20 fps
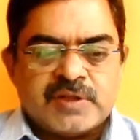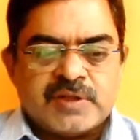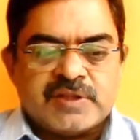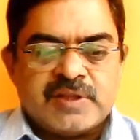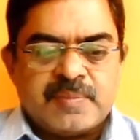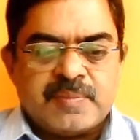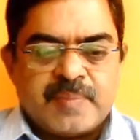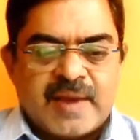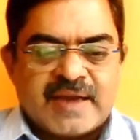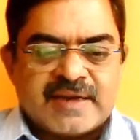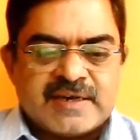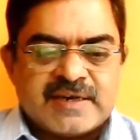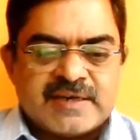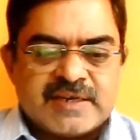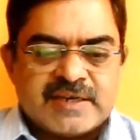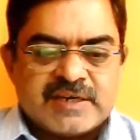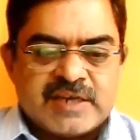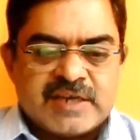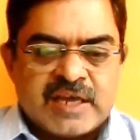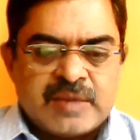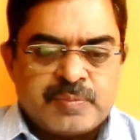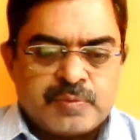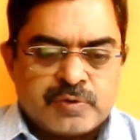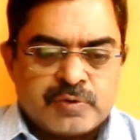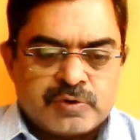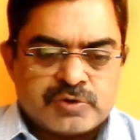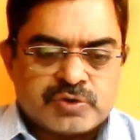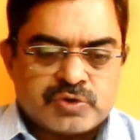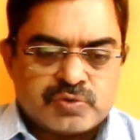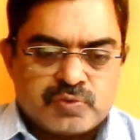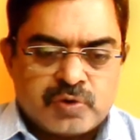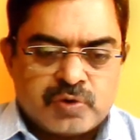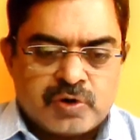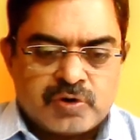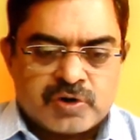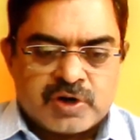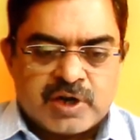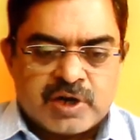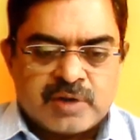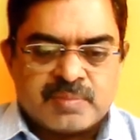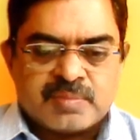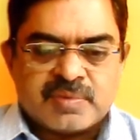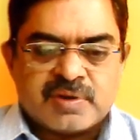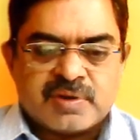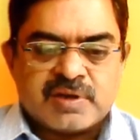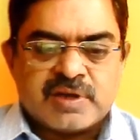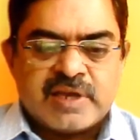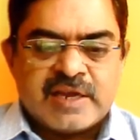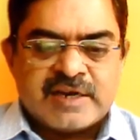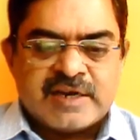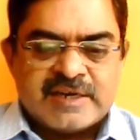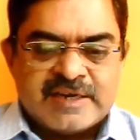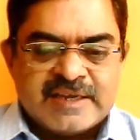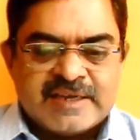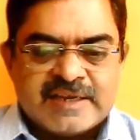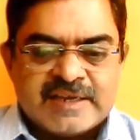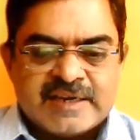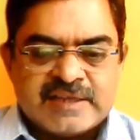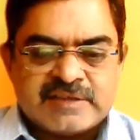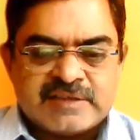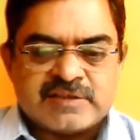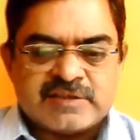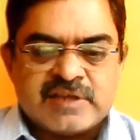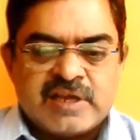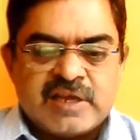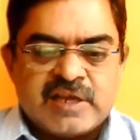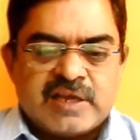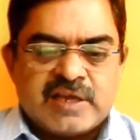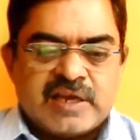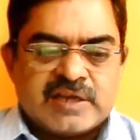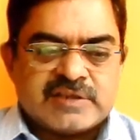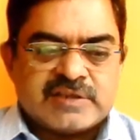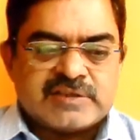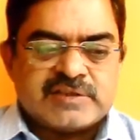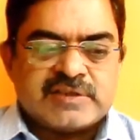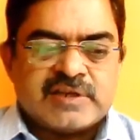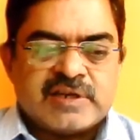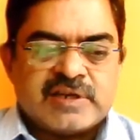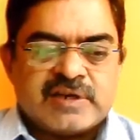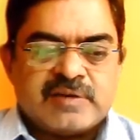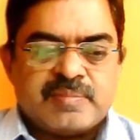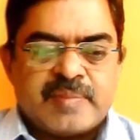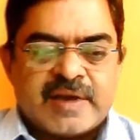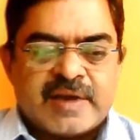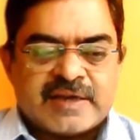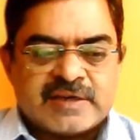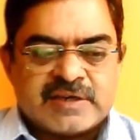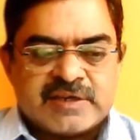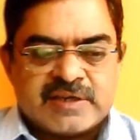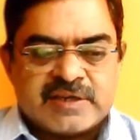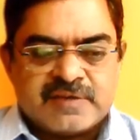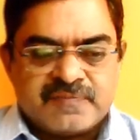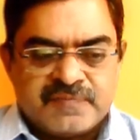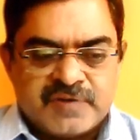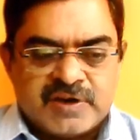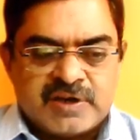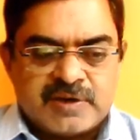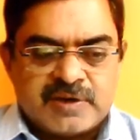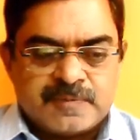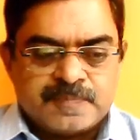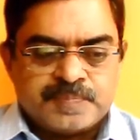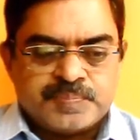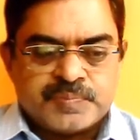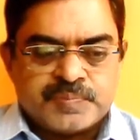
the magnetic dipoles overcome a decreased external magnetic field